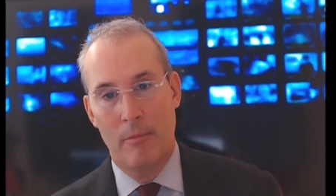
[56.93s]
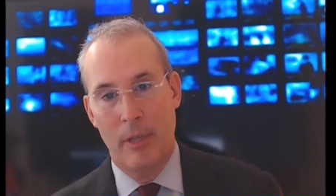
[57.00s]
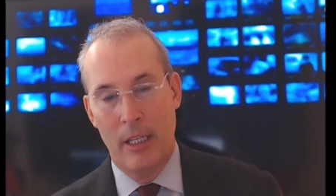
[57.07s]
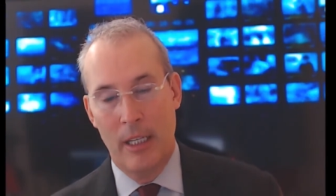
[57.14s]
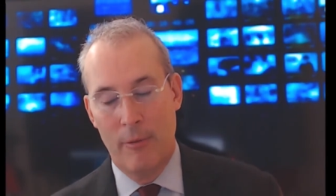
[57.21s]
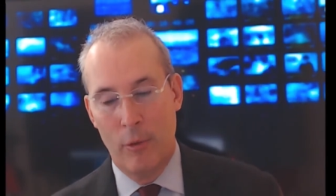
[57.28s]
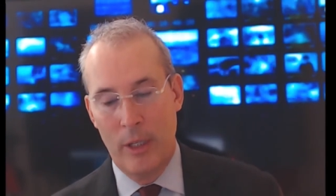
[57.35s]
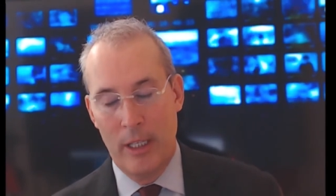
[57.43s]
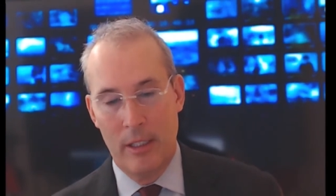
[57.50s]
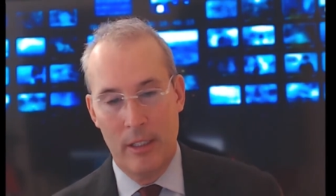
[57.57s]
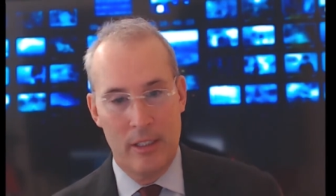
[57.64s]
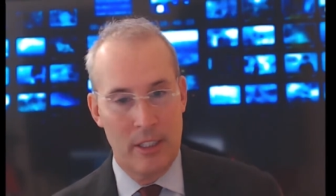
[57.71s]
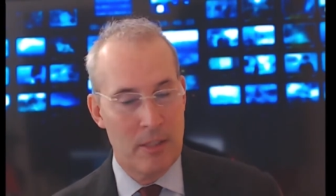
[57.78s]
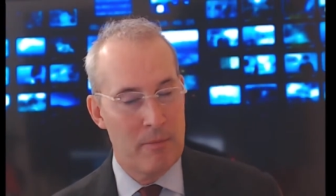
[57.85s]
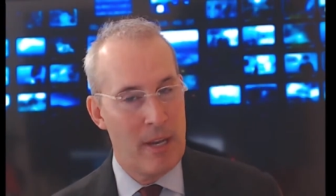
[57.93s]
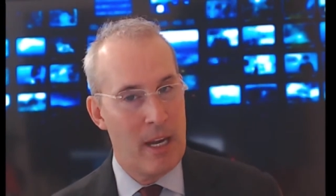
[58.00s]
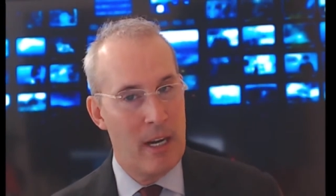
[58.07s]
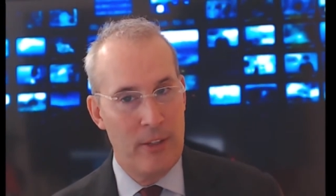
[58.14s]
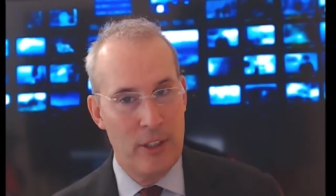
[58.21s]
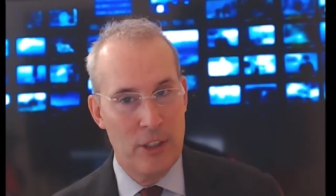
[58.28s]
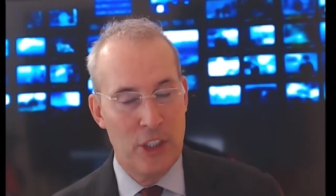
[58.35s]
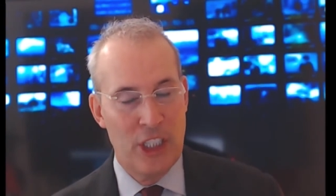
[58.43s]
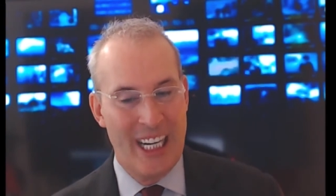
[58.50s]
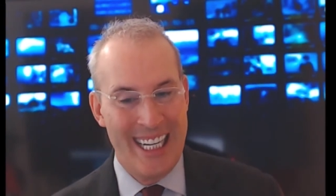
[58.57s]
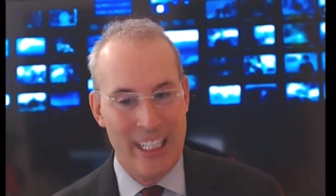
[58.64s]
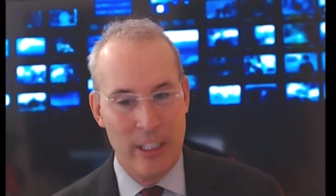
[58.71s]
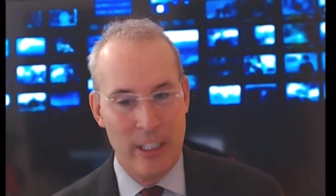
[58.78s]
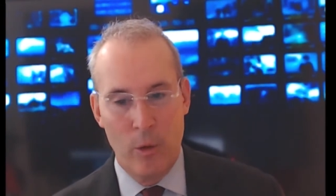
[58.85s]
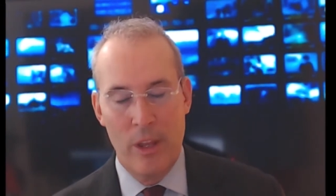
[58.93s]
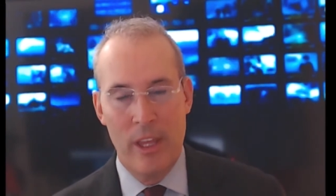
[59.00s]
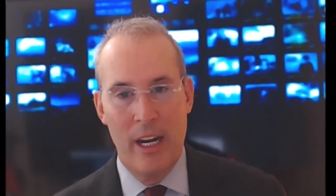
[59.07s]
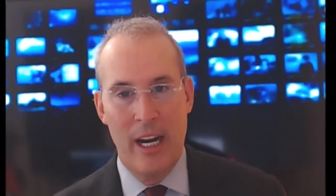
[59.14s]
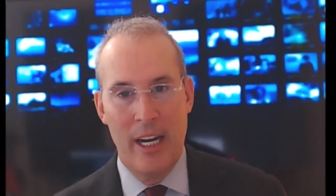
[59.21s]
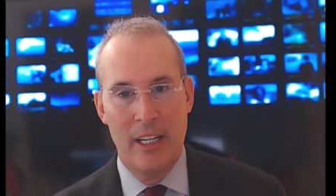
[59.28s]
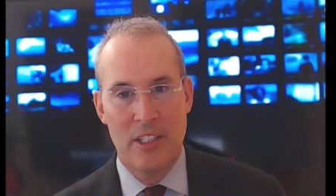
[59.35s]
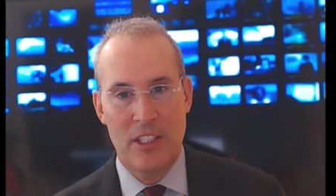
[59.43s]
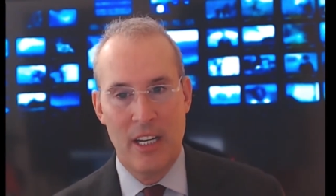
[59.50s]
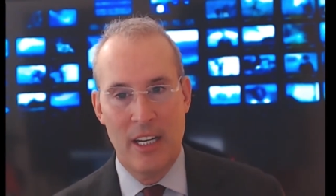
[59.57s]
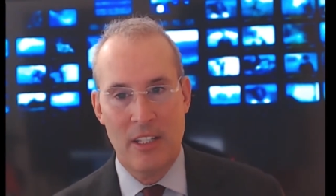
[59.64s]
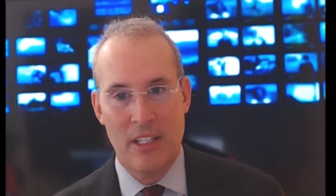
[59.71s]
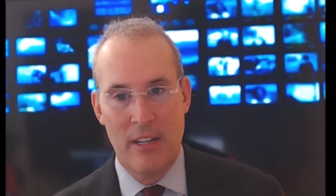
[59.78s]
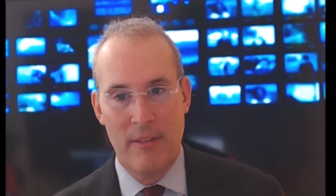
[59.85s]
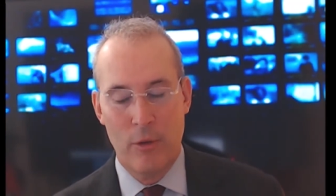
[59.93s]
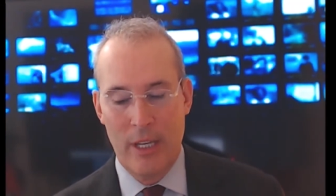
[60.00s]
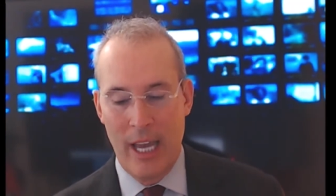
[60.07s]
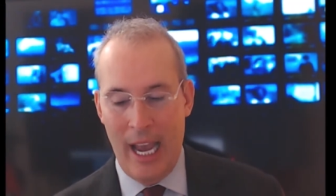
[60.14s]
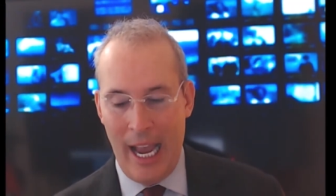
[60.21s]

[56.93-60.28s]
But if we, it doesn't matter if you're in China or the United States, if we